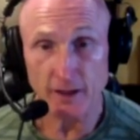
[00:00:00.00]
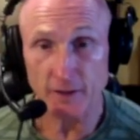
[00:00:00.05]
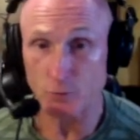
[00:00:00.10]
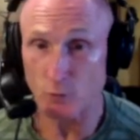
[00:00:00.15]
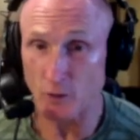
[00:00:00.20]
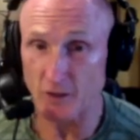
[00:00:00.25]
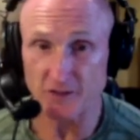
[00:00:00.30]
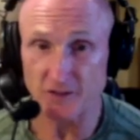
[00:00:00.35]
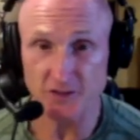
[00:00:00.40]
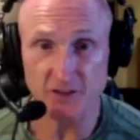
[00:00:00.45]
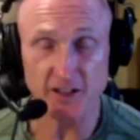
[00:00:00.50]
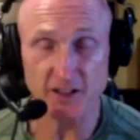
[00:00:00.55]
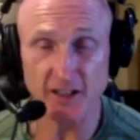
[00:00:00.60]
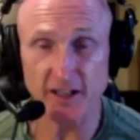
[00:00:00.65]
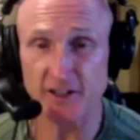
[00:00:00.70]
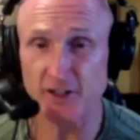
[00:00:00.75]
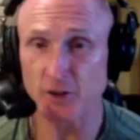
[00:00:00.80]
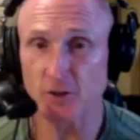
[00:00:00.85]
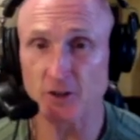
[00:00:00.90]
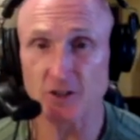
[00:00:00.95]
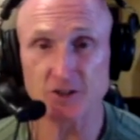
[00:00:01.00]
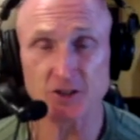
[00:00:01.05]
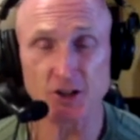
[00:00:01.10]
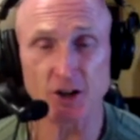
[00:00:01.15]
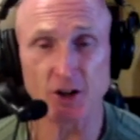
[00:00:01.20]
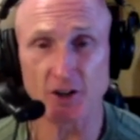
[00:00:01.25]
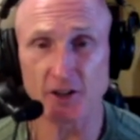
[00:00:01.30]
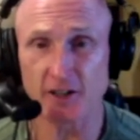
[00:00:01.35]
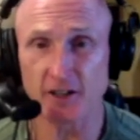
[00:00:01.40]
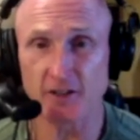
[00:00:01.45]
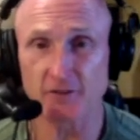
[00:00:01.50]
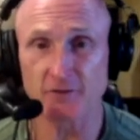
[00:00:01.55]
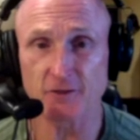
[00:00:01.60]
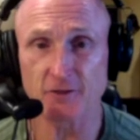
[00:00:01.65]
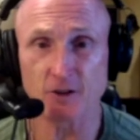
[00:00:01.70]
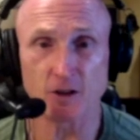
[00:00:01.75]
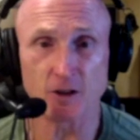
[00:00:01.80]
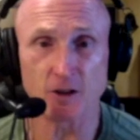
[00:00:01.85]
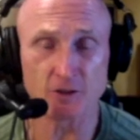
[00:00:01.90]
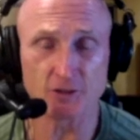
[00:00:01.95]
And once again, you're a target
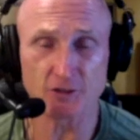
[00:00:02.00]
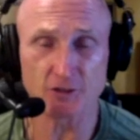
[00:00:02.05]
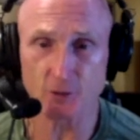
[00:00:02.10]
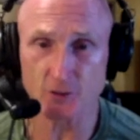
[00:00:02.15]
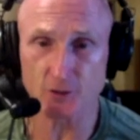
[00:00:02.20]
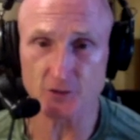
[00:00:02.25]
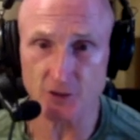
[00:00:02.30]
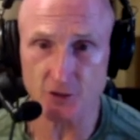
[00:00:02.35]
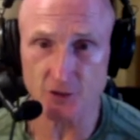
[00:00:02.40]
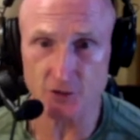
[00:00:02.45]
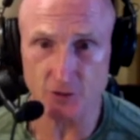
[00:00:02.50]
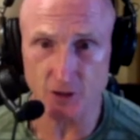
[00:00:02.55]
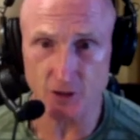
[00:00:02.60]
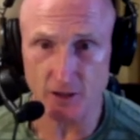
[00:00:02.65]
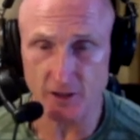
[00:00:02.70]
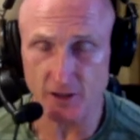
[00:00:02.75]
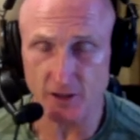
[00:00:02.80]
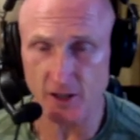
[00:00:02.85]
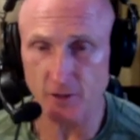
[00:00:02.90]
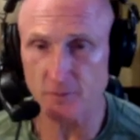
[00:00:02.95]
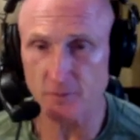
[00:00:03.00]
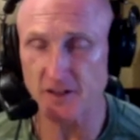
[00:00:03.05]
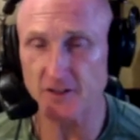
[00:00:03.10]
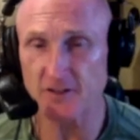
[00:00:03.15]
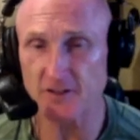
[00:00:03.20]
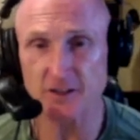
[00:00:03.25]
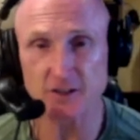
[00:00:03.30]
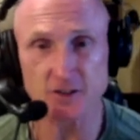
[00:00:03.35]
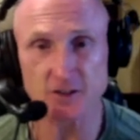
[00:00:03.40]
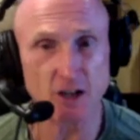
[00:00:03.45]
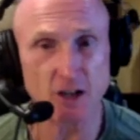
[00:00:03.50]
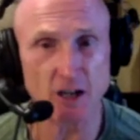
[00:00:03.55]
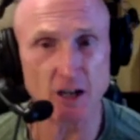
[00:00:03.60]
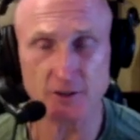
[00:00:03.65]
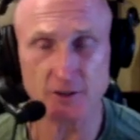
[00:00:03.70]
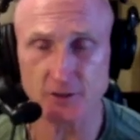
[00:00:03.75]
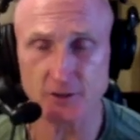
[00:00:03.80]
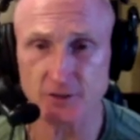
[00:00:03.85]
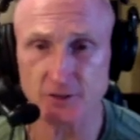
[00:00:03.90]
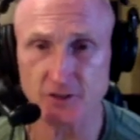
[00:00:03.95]
for all sorts of drug companies and
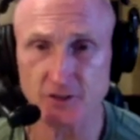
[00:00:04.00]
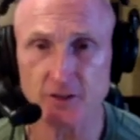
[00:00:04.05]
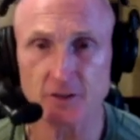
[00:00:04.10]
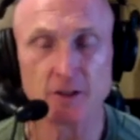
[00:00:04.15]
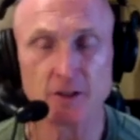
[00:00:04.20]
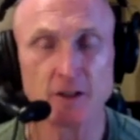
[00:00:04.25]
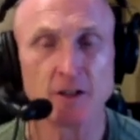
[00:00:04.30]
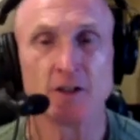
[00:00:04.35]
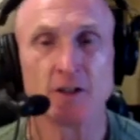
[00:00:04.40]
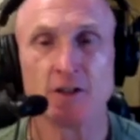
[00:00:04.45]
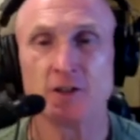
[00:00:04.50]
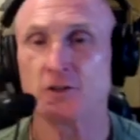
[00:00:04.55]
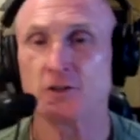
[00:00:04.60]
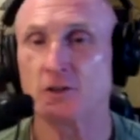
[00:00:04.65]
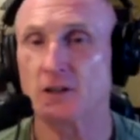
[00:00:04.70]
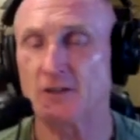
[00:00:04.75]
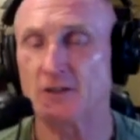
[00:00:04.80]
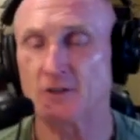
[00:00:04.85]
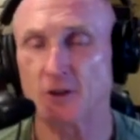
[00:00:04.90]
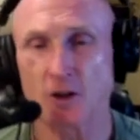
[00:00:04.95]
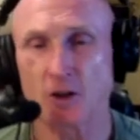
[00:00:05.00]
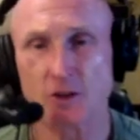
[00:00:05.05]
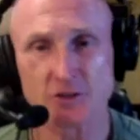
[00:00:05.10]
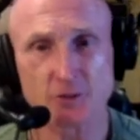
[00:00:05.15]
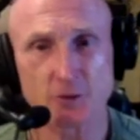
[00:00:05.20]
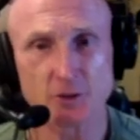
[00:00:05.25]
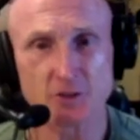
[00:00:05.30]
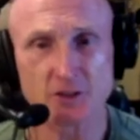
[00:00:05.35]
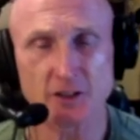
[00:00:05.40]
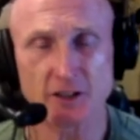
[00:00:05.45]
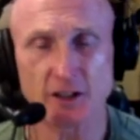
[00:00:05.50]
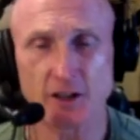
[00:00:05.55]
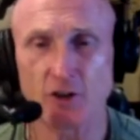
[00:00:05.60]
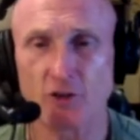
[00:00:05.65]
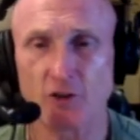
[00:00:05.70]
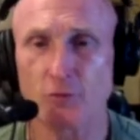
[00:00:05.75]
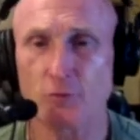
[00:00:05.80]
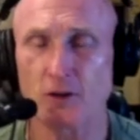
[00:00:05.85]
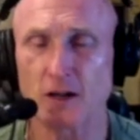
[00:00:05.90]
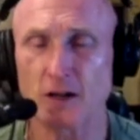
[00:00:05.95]
doctors, and you'll have all sorts of
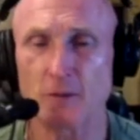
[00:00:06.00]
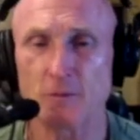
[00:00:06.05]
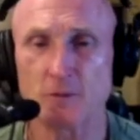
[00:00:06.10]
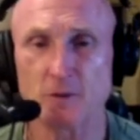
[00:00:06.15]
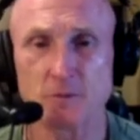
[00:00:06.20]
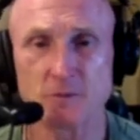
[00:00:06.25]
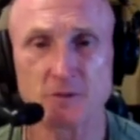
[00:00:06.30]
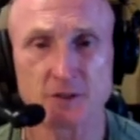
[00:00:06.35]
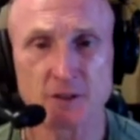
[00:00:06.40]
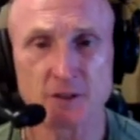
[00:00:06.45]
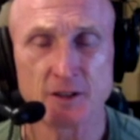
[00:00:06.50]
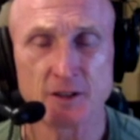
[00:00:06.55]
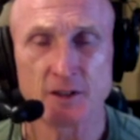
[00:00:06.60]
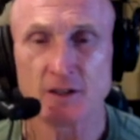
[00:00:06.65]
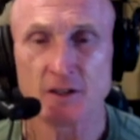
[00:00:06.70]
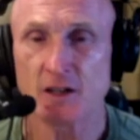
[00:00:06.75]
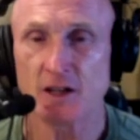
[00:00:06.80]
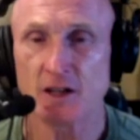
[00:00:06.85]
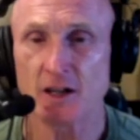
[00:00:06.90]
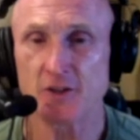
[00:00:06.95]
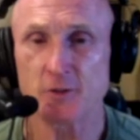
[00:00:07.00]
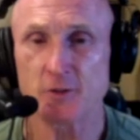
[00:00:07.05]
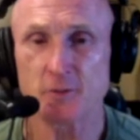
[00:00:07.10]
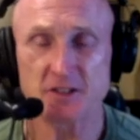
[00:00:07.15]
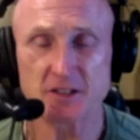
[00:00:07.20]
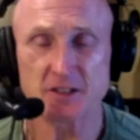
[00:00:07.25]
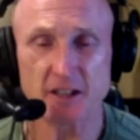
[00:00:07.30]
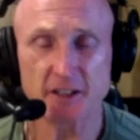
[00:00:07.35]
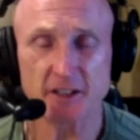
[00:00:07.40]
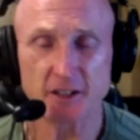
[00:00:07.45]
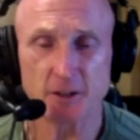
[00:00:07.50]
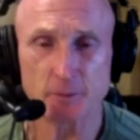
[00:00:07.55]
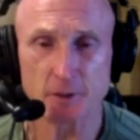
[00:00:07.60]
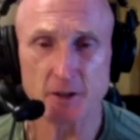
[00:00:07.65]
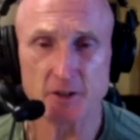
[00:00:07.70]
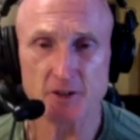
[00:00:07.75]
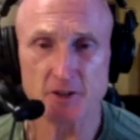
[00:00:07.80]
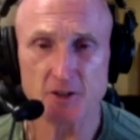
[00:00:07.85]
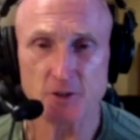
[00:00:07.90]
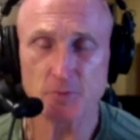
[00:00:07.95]
health problems, and you'll be taking a
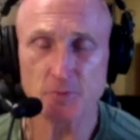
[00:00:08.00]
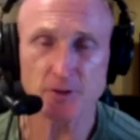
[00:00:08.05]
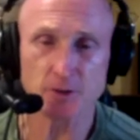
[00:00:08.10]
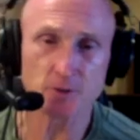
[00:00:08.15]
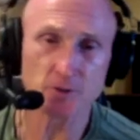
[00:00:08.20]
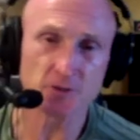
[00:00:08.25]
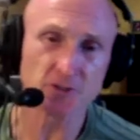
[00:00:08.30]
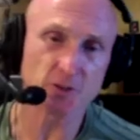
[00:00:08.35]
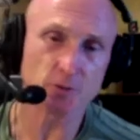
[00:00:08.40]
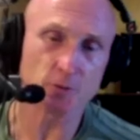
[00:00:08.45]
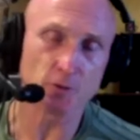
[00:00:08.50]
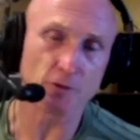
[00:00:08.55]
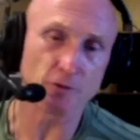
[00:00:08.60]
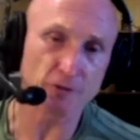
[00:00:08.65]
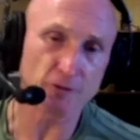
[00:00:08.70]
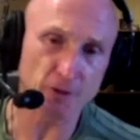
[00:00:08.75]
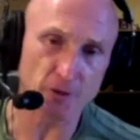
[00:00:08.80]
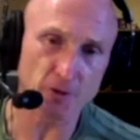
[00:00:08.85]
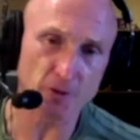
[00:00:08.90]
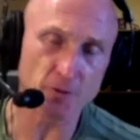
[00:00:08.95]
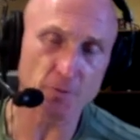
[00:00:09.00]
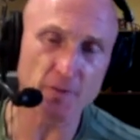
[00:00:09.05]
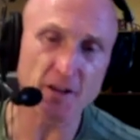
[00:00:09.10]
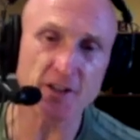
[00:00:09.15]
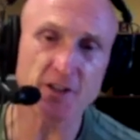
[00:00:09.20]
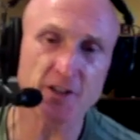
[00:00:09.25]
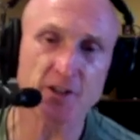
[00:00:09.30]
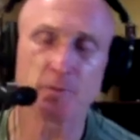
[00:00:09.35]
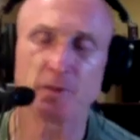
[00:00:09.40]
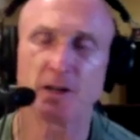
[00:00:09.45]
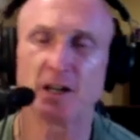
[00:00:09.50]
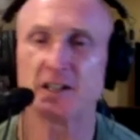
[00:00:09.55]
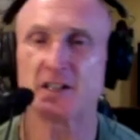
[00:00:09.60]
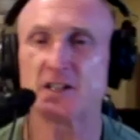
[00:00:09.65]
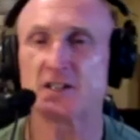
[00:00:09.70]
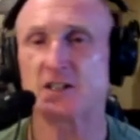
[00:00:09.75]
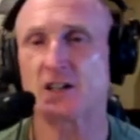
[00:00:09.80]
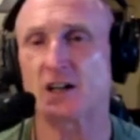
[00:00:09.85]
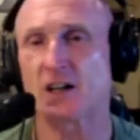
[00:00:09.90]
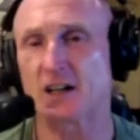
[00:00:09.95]
bunch of pills that will further make your body
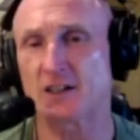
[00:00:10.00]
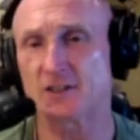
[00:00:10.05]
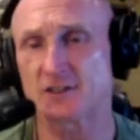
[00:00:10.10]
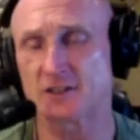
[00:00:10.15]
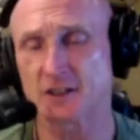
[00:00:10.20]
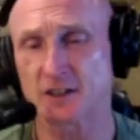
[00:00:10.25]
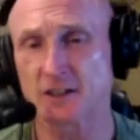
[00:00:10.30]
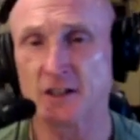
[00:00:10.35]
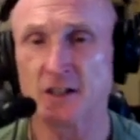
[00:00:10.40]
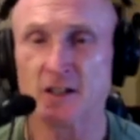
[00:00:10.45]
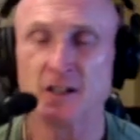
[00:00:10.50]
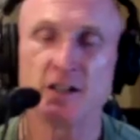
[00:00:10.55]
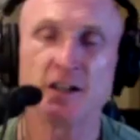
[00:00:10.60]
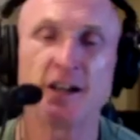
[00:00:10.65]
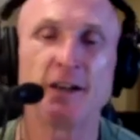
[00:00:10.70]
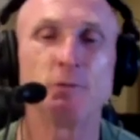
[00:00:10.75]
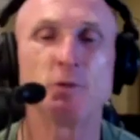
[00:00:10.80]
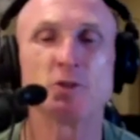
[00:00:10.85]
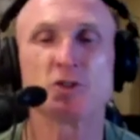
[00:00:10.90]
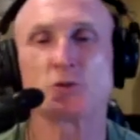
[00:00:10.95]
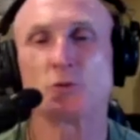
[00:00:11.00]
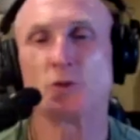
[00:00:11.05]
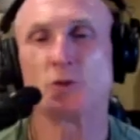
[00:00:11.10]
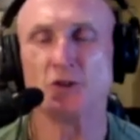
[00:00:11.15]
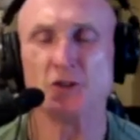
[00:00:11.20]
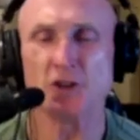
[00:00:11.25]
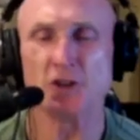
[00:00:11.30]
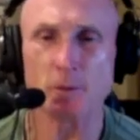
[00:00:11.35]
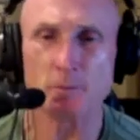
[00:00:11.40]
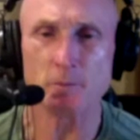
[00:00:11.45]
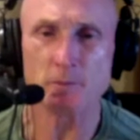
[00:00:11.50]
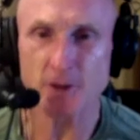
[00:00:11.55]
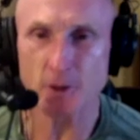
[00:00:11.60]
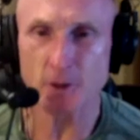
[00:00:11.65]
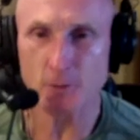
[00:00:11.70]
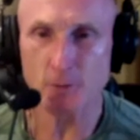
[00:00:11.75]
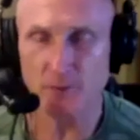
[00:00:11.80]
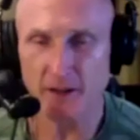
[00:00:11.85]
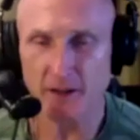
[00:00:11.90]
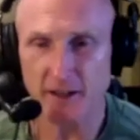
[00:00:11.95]
toxic, and which will numb your
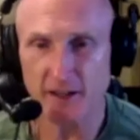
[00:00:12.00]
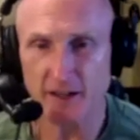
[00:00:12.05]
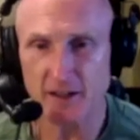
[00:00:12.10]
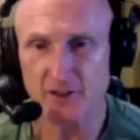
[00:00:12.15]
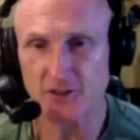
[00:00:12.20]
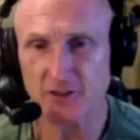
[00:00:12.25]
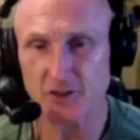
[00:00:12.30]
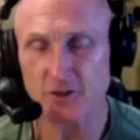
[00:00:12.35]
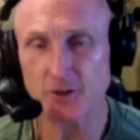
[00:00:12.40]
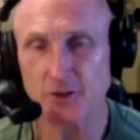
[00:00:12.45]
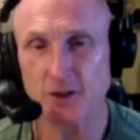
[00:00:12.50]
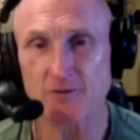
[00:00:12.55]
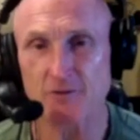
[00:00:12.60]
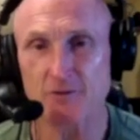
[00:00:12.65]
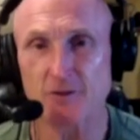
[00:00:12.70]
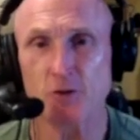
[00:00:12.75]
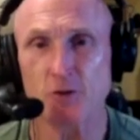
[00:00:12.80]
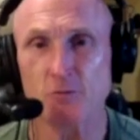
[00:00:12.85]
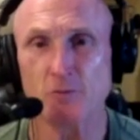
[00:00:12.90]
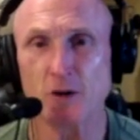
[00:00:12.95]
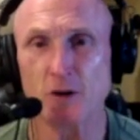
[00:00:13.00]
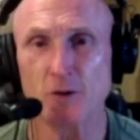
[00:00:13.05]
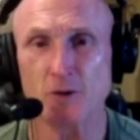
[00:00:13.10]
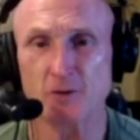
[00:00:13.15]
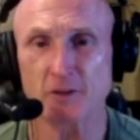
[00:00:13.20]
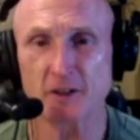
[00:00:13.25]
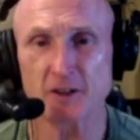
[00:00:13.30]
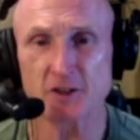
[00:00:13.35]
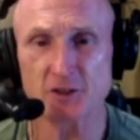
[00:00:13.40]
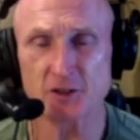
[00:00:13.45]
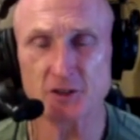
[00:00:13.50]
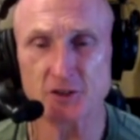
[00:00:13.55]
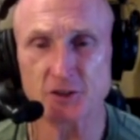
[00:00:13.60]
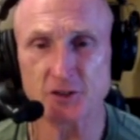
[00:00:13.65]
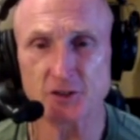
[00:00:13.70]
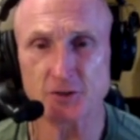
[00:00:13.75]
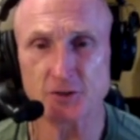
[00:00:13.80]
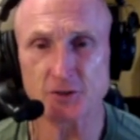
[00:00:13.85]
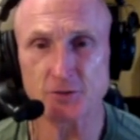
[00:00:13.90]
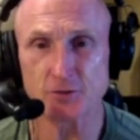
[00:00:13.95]
pain, so you have no motivation
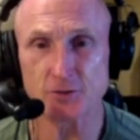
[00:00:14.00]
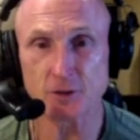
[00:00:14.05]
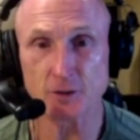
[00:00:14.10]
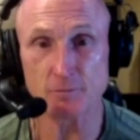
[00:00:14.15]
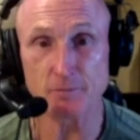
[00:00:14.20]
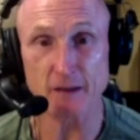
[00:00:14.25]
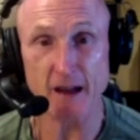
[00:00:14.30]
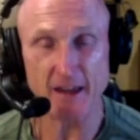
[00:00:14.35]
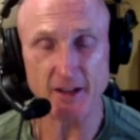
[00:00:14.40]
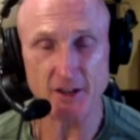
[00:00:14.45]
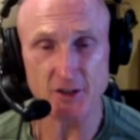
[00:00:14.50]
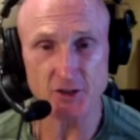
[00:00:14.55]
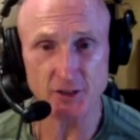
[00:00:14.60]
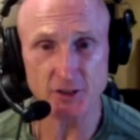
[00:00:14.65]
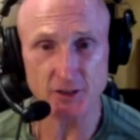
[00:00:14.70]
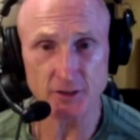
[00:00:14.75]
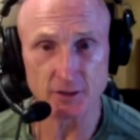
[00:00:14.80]
to manage it